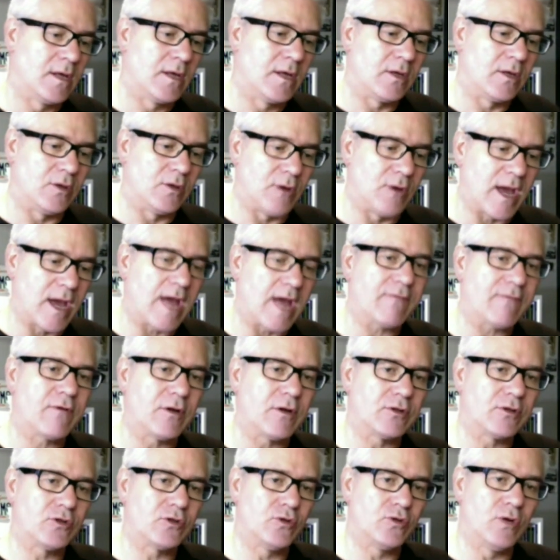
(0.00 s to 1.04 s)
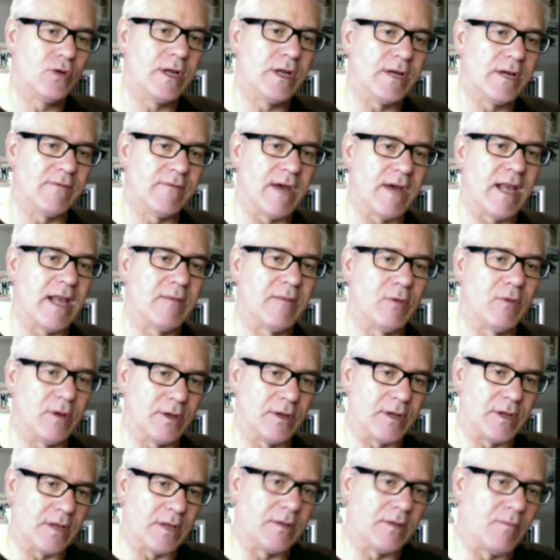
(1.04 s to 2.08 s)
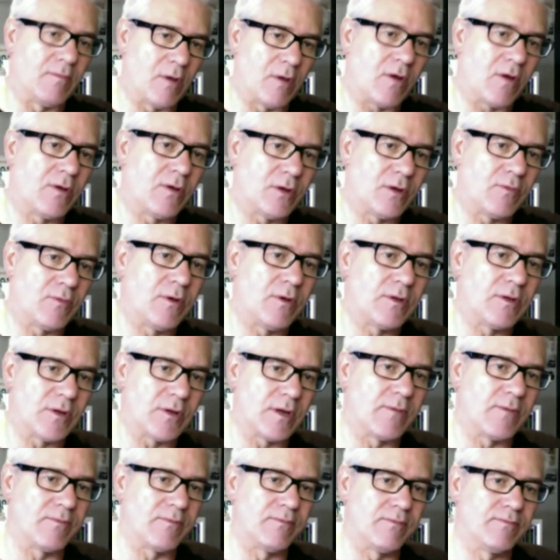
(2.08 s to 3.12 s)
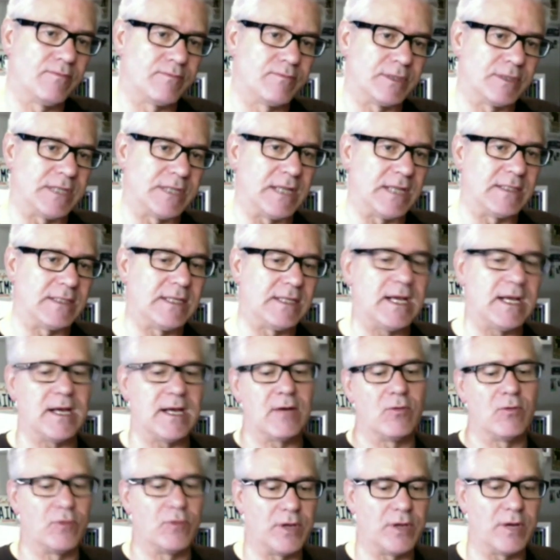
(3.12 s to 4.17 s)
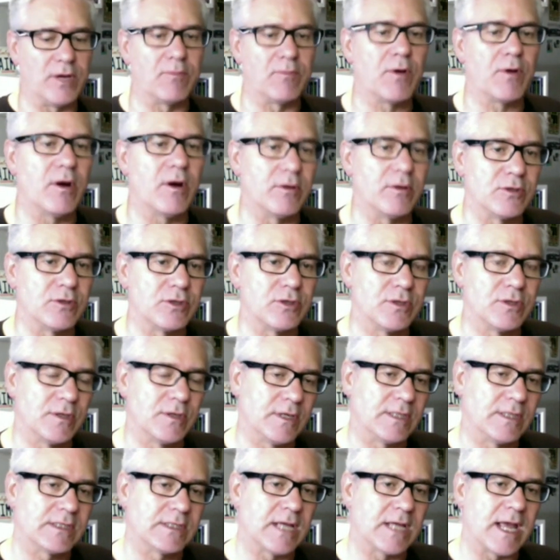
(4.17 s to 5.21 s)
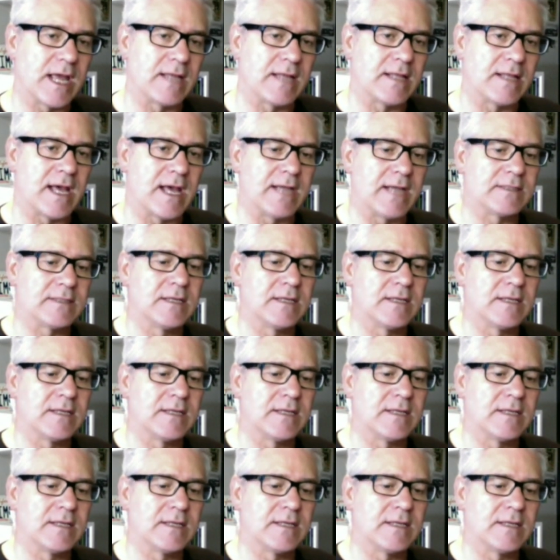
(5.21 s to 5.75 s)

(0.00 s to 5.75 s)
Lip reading: you have got tooling available. And the model that we're trying to present here, or the approach, is saying that